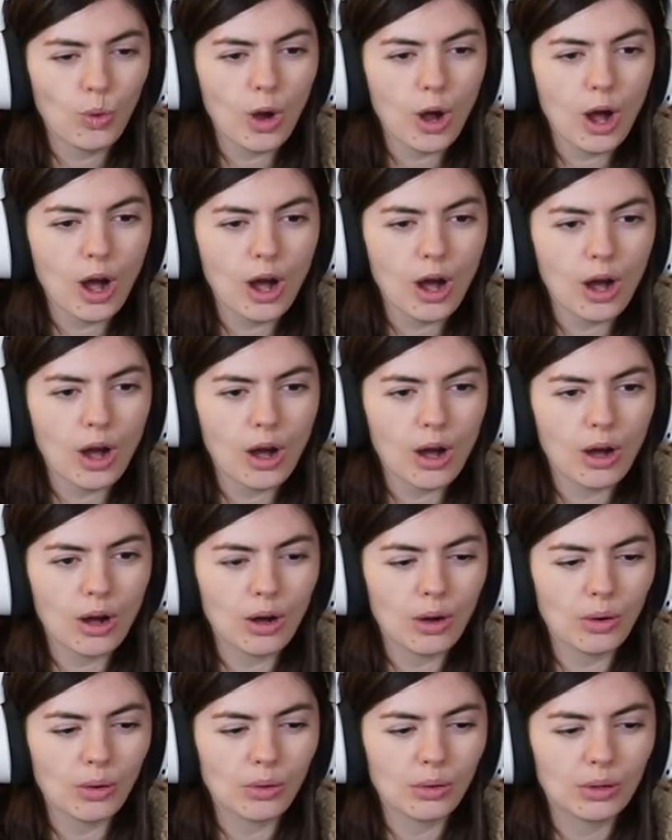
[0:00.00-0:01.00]

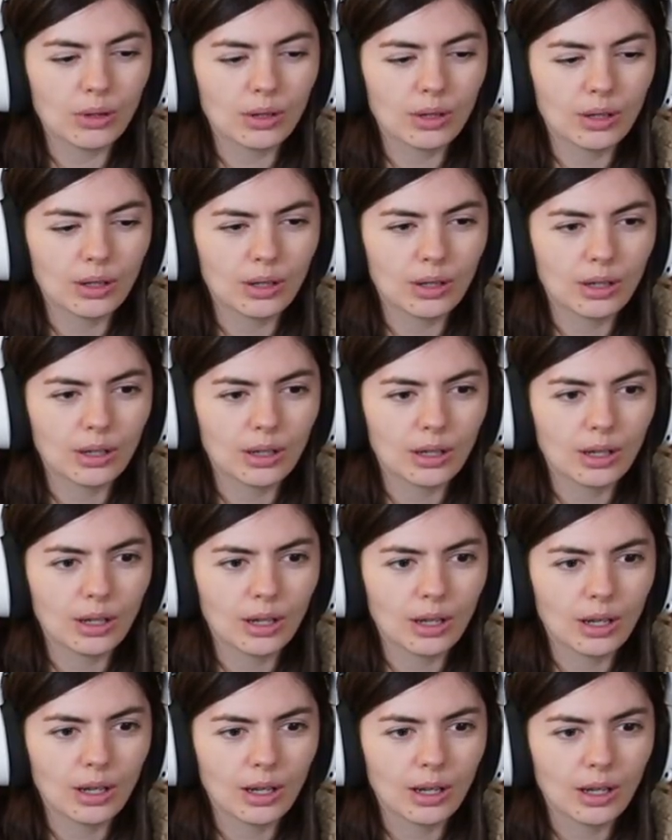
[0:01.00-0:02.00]

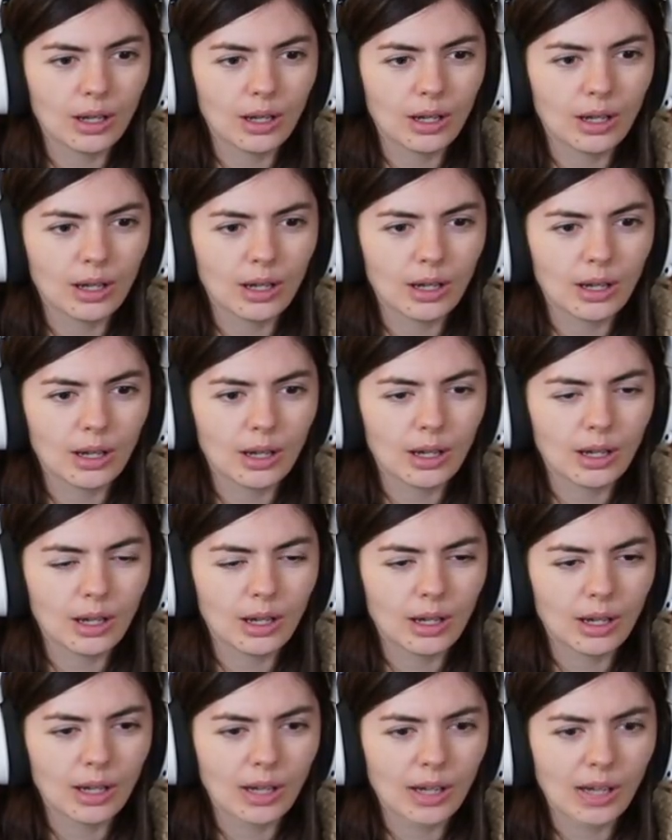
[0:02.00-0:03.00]

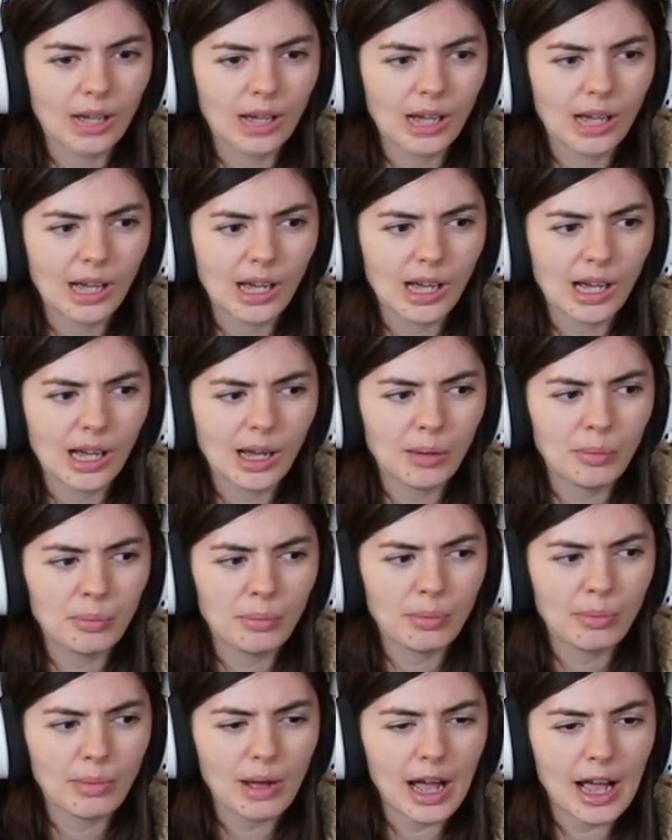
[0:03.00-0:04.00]

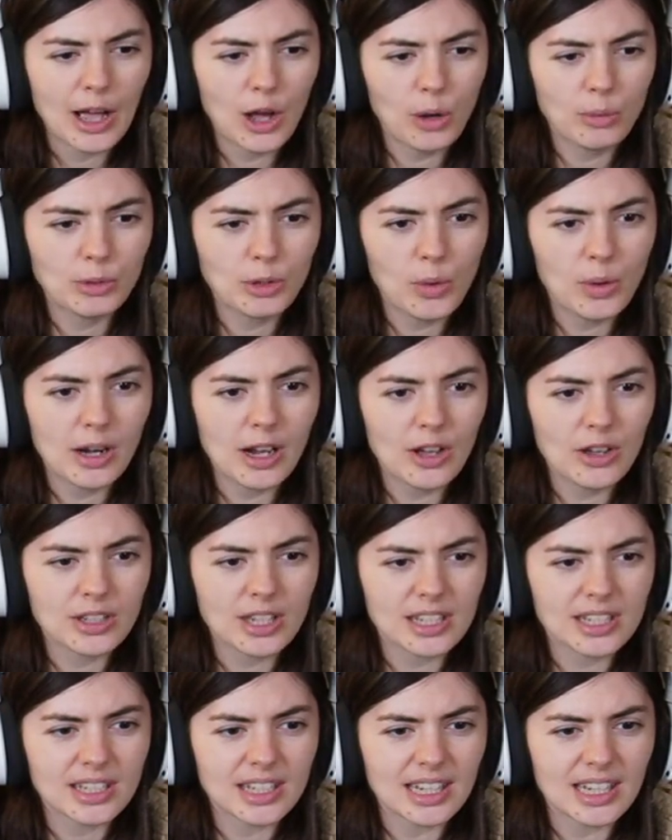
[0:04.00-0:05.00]
I hope no one else
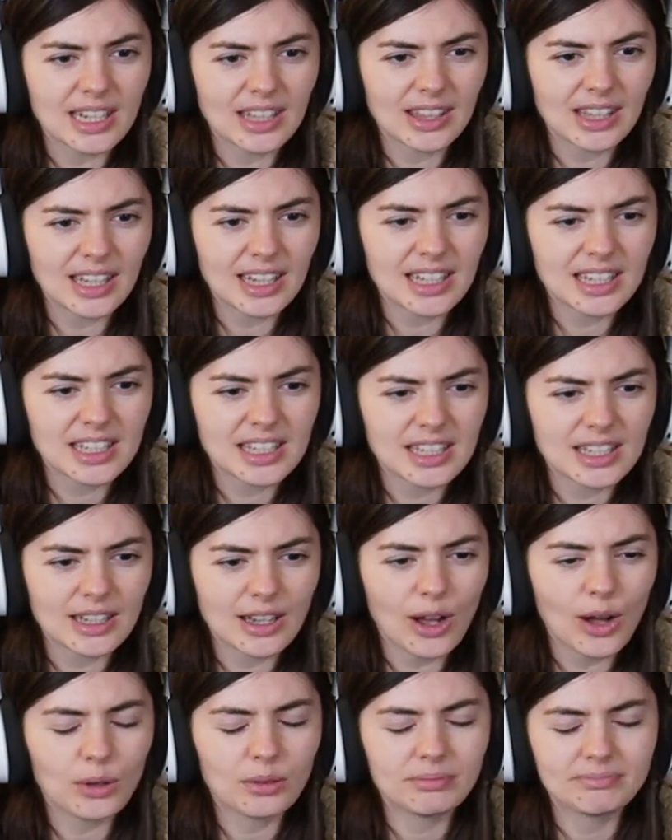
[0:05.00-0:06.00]
is seeing this.
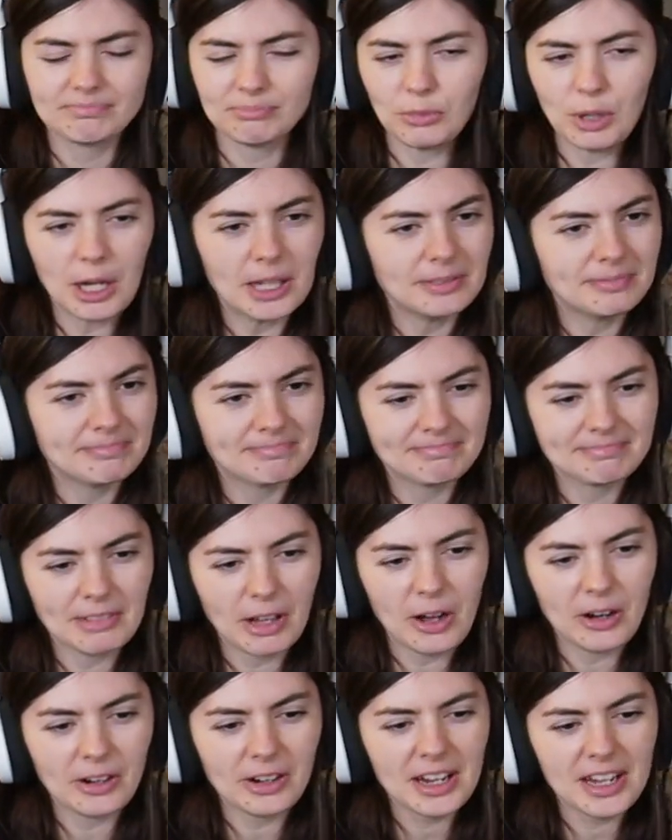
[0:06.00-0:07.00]
Oh, well,
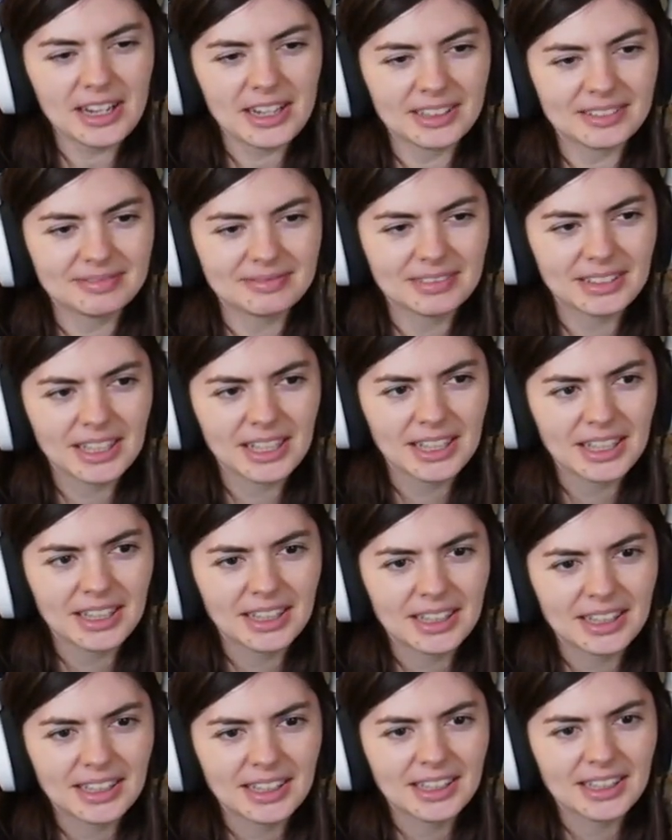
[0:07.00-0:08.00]
all right.
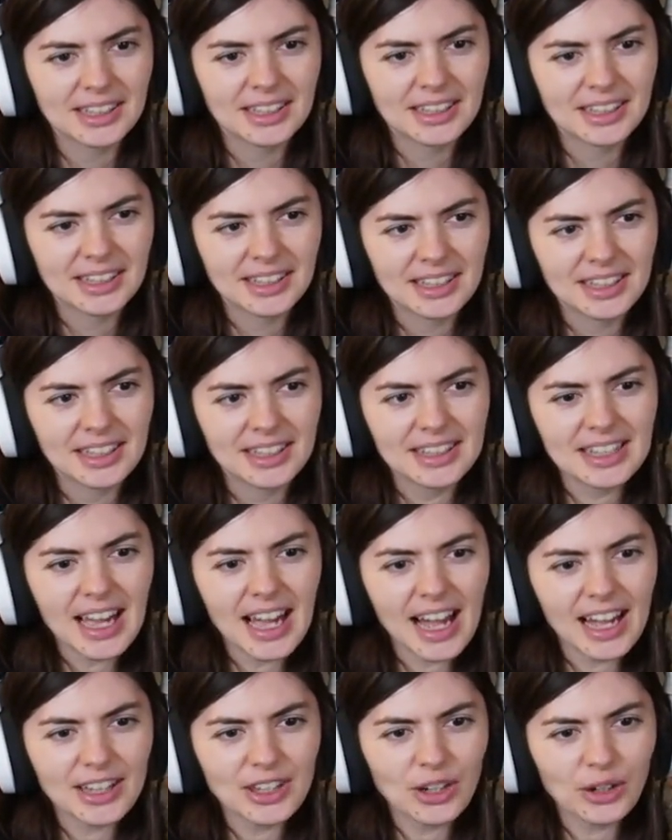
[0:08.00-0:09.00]

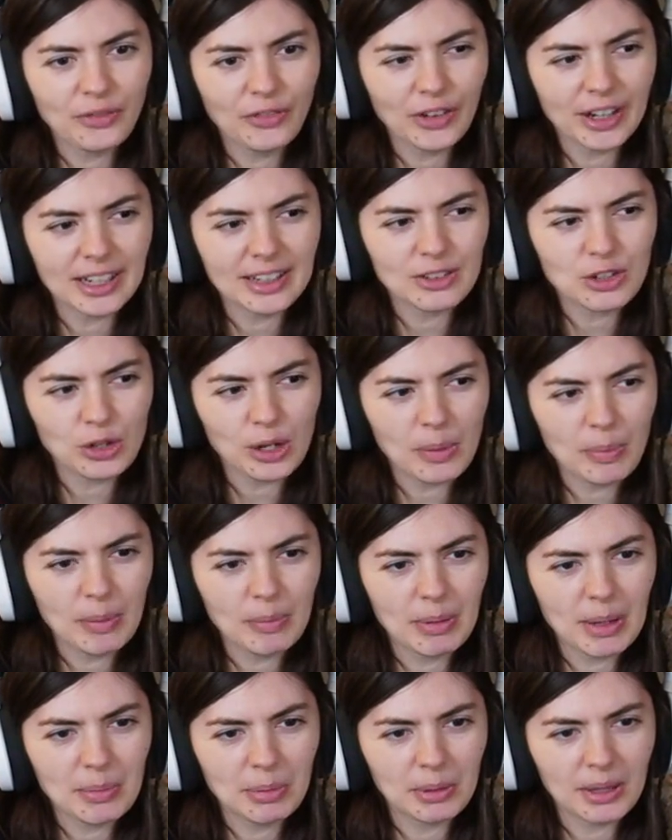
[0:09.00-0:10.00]
Yeah, you're freaking tripping
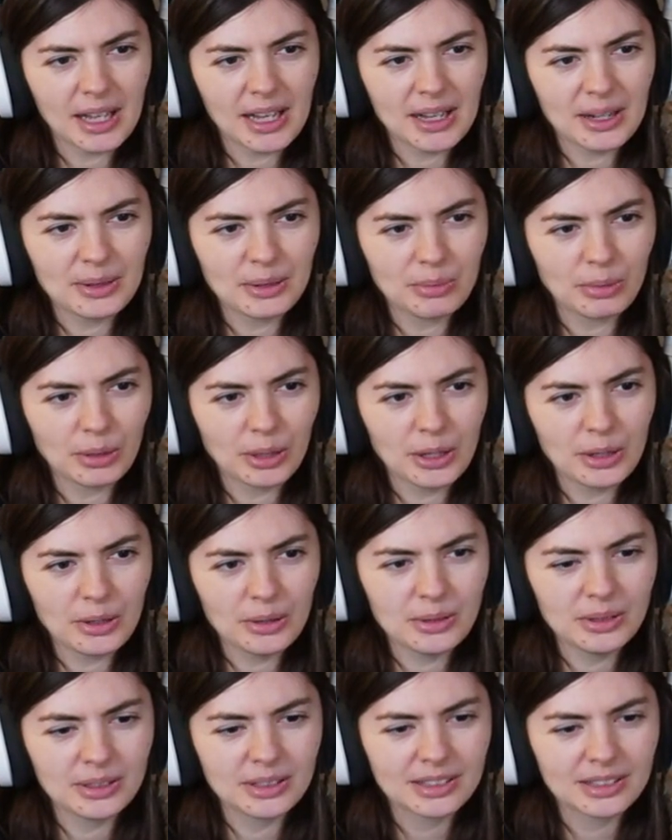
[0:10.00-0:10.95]
people out, bro.